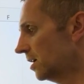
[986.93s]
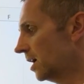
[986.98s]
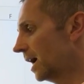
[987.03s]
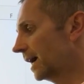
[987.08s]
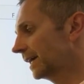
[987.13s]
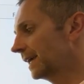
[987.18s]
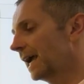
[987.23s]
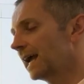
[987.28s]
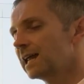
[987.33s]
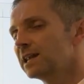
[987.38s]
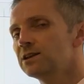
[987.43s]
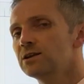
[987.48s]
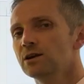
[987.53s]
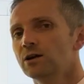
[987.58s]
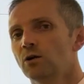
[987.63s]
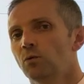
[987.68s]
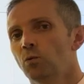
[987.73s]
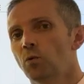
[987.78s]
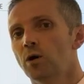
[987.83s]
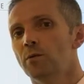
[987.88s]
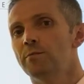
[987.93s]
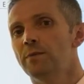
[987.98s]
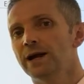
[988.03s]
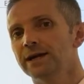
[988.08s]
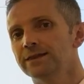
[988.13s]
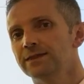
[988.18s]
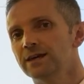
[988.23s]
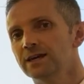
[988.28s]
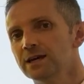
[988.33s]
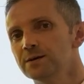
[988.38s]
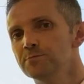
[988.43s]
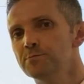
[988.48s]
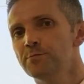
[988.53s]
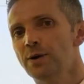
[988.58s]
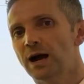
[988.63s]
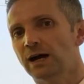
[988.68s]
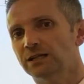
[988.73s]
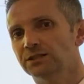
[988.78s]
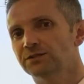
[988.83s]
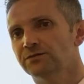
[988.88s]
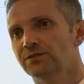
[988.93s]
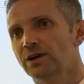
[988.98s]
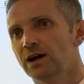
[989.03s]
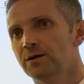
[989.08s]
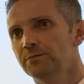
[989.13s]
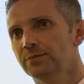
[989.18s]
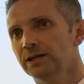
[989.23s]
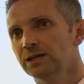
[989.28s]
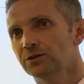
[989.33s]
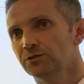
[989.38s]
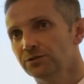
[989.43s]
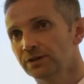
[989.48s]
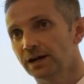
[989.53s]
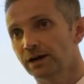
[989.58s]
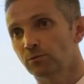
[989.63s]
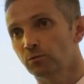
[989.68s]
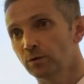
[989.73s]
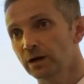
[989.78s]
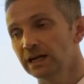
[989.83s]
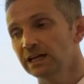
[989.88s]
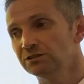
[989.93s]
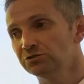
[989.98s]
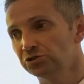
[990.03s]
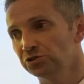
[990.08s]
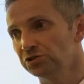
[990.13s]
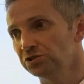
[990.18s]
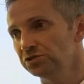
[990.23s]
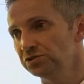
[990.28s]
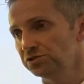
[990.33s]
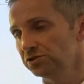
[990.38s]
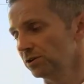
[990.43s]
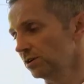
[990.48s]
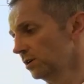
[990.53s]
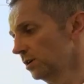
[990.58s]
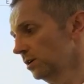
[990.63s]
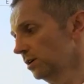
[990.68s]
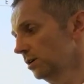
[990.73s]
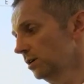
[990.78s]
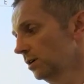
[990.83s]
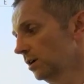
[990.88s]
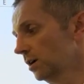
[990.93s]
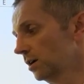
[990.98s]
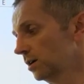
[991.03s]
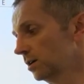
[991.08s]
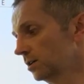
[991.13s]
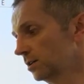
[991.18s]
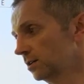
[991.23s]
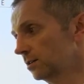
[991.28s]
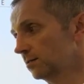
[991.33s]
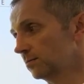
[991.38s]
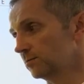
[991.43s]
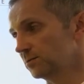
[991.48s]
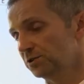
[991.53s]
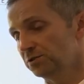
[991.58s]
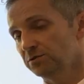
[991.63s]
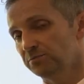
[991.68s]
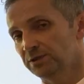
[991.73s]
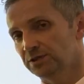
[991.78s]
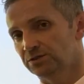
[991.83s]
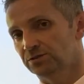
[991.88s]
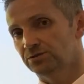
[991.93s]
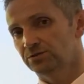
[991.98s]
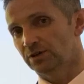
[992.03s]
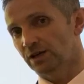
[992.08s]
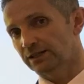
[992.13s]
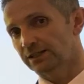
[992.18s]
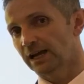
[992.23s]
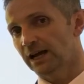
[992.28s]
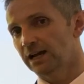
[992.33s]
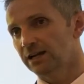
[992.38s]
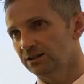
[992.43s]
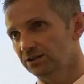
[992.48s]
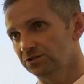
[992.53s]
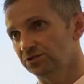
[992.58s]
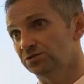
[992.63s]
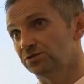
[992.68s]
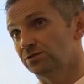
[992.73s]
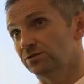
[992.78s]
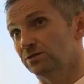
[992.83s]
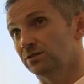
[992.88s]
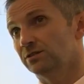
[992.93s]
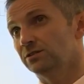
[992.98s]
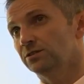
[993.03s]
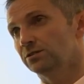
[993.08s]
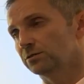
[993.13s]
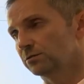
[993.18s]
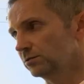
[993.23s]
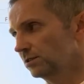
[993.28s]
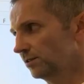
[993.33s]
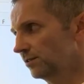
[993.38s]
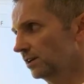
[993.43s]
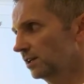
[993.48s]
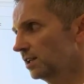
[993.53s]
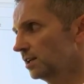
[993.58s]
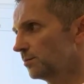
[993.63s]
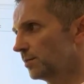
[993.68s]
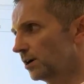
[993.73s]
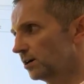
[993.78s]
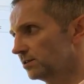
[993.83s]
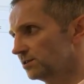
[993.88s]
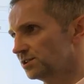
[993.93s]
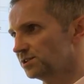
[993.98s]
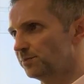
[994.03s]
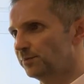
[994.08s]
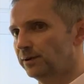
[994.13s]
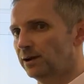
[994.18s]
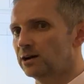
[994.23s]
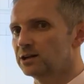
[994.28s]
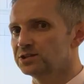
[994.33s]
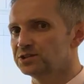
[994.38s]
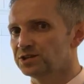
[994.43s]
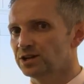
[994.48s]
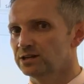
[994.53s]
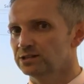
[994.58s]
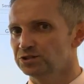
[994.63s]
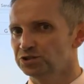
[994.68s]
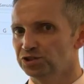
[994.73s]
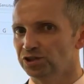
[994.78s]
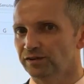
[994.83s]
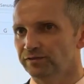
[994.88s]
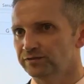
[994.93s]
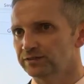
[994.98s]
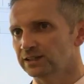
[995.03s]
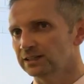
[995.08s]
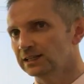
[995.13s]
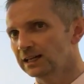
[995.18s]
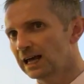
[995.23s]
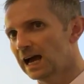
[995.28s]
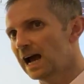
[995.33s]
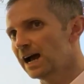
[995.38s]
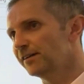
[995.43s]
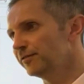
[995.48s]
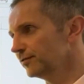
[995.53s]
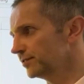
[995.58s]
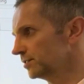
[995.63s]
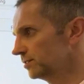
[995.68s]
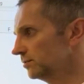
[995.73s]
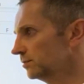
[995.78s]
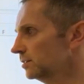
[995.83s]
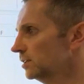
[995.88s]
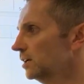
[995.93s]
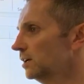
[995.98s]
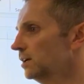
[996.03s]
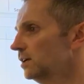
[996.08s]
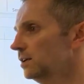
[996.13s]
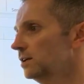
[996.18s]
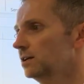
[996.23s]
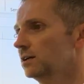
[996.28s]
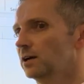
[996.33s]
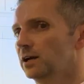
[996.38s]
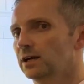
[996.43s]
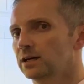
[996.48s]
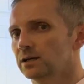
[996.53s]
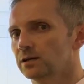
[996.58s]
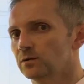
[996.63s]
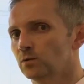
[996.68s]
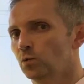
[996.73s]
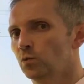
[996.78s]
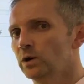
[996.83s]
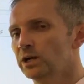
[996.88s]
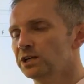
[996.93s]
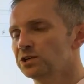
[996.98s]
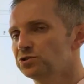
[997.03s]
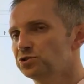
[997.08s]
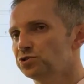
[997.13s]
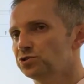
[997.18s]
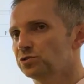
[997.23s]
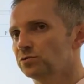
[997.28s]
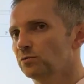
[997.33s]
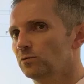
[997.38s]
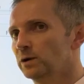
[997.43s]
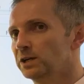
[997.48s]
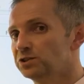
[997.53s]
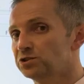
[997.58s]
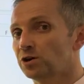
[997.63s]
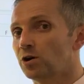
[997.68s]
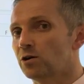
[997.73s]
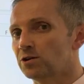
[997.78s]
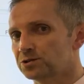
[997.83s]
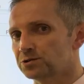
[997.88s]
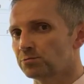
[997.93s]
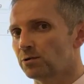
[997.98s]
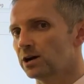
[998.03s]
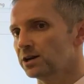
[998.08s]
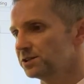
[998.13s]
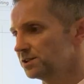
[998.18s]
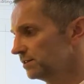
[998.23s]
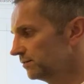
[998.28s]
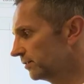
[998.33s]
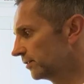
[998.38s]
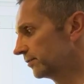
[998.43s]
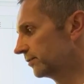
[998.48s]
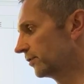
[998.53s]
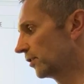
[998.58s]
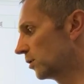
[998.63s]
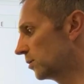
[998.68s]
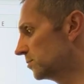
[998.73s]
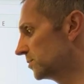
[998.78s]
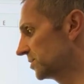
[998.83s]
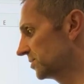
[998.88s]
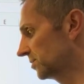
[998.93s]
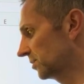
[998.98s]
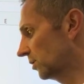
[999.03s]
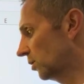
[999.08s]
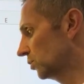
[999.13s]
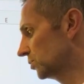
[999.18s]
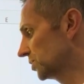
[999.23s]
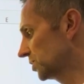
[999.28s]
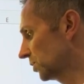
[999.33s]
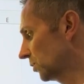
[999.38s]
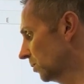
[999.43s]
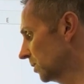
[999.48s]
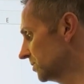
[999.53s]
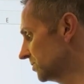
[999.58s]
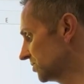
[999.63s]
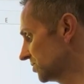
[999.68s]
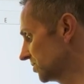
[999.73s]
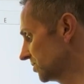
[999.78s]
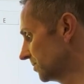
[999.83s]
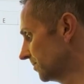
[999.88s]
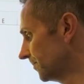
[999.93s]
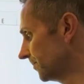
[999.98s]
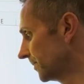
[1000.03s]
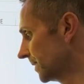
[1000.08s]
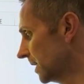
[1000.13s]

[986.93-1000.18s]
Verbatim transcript: Again, what might the impact of that be on their wages? Um, so be, again, as you know, you're thinking about supply side shifting left and uh, wage wage costs rising for firms as a consequence